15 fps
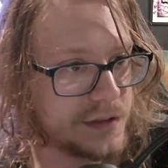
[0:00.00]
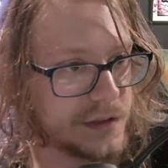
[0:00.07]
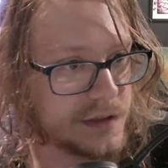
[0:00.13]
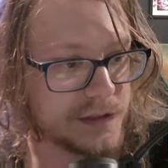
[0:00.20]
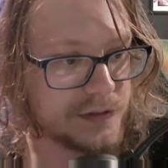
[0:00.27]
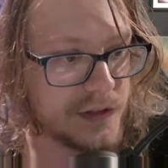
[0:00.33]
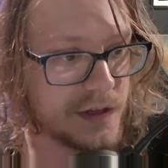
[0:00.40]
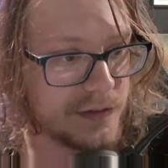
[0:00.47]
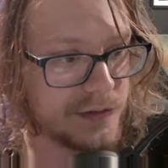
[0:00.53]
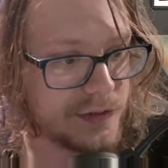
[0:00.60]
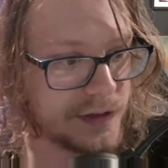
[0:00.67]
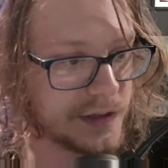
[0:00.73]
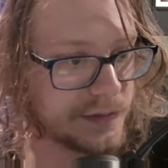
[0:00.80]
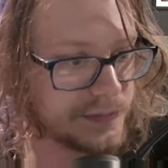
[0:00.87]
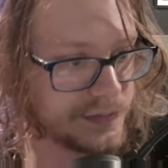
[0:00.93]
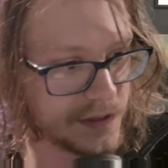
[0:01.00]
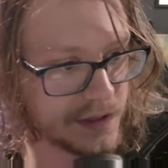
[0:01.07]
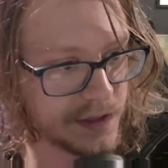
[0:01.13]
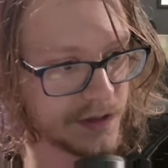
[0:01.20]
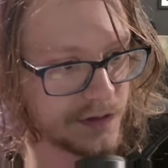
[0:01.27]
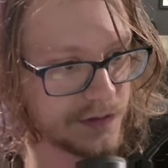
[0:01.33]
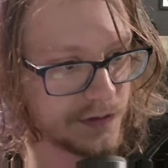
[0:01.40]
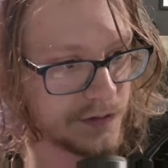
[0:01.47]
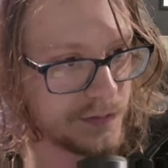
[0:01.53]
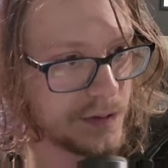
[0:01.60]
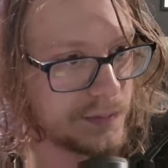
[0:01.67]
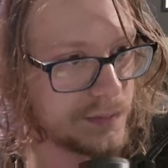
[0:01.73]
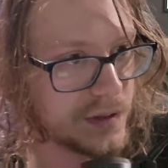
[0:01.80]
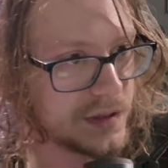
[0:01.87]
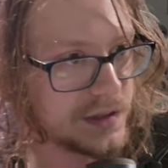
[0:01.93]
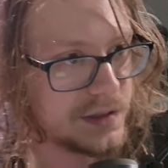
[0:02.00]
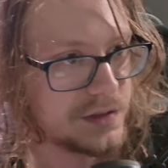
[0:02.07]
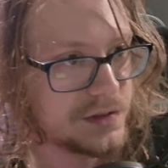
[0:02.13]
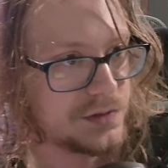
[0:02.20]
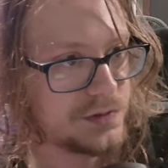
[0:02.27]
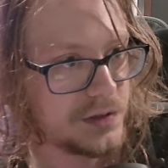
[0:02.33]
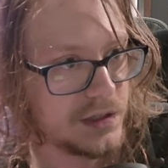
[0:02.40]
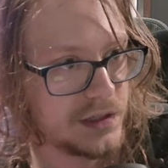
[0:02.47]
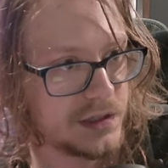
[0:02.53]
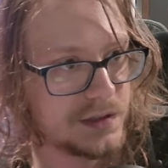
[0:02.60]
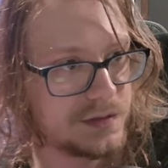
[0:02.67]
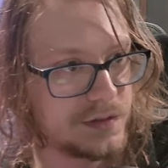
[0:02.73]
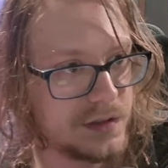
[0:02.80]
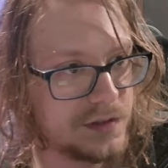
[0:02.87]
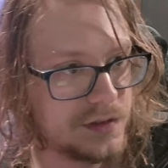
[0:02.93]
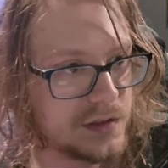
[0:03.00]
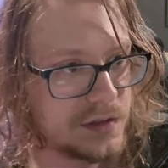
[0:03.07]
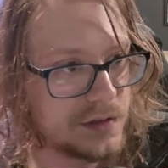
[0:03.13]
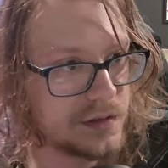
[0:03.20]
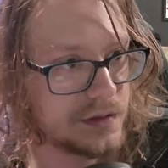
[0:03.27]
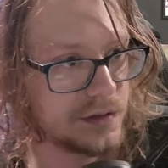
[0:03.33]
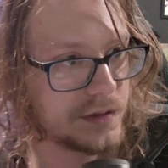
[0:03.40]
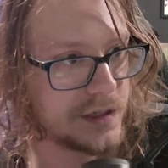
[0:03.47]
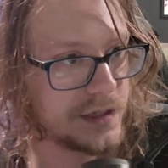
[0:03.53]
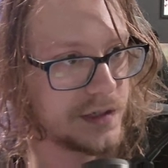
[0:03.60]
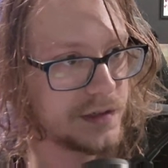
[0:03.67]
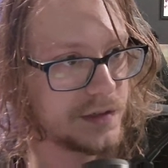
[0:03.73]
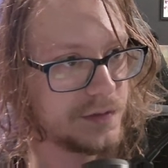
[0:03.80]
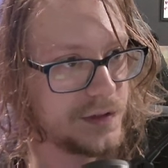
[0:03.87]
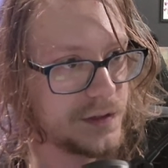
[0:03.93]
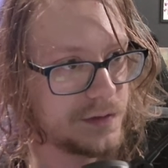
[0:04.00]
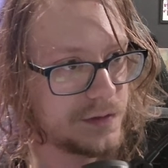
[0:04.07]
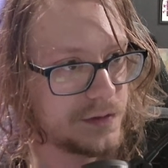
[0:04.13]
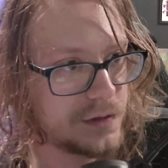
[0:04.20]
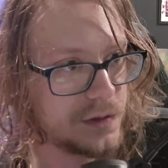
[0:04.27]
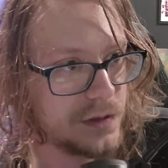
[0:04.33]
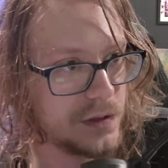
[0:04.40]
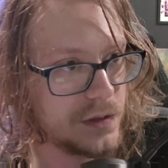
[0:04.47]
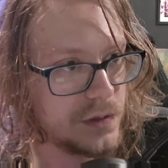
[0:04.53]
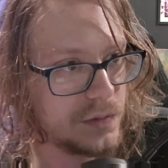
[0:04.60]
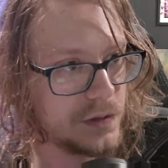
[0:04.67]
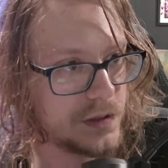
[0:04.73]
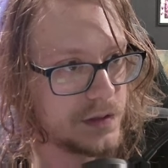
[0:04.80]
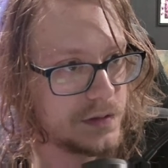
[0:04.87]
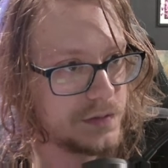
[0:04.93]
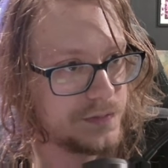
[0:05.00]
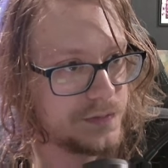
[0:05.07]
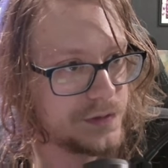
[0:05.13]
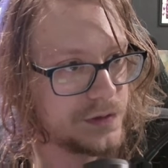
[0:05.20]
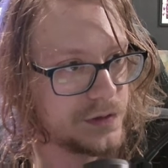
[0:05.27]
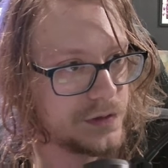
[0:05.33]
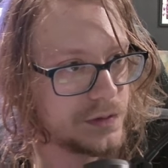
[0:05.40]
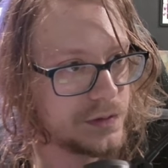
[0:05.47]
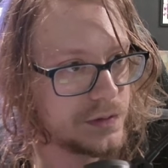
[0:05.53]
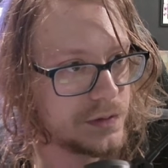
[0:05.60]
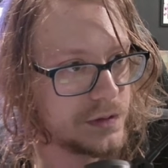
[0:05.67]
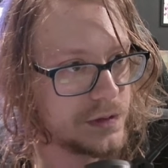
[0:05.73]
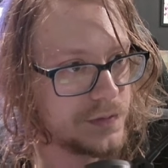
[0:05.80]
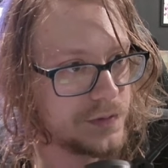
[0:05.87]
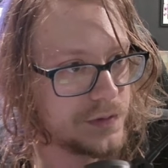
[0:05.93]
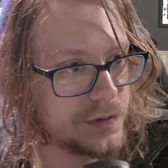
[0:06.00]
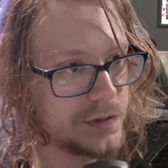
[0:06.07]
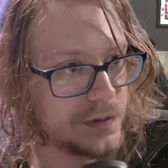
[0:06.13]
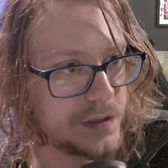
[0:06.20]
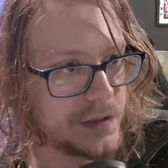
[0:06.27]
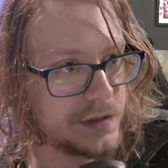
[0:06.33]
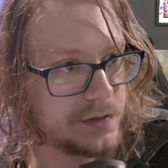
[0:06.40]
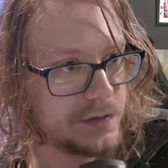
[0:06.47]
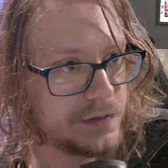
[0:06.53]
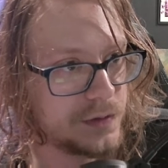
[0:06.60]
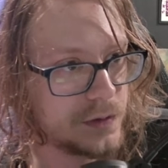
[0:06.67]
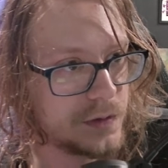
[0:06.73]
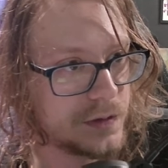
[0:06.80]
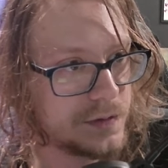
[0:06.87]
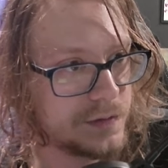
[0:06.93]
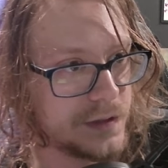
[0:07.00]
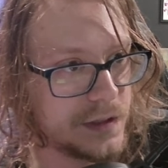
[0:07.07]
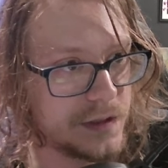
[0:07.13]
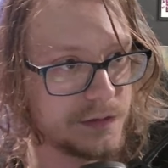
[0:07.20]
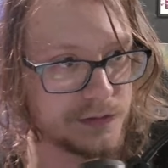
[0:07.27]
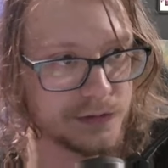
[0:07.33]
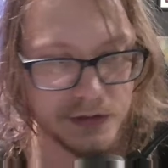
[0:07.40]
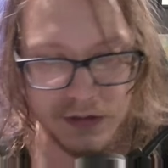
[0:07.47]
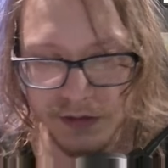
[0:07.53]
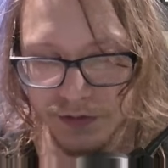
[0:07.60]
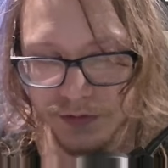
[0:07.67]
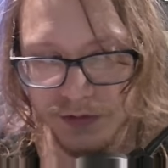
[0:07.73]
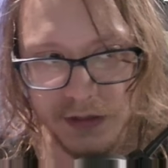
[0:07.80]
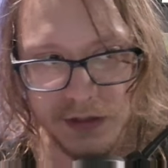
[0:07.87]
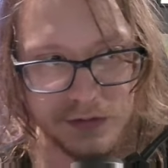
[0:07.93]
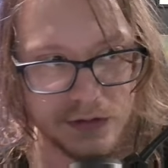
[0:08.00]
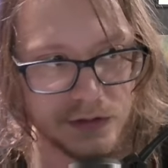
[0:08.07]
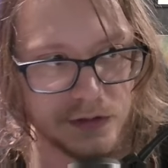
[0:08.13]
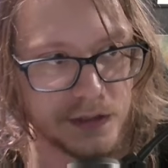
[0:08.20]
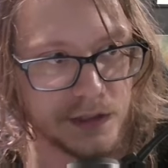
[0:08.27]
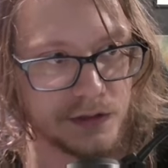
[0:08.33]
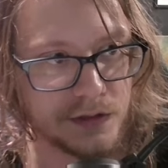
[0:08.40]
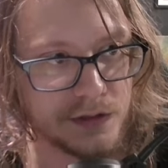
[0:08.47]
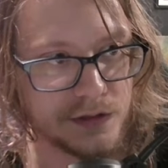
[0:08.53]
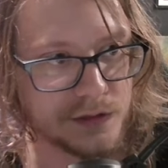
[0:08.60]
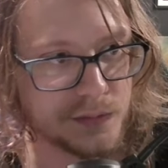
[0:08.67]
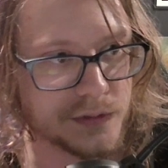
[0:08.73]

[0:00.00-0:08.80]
I'll leave that for now. The nth fib number is 5. Is it? Okay, the 5th. 1, 2, 3, 4, 5. It is 5. All right, awesome.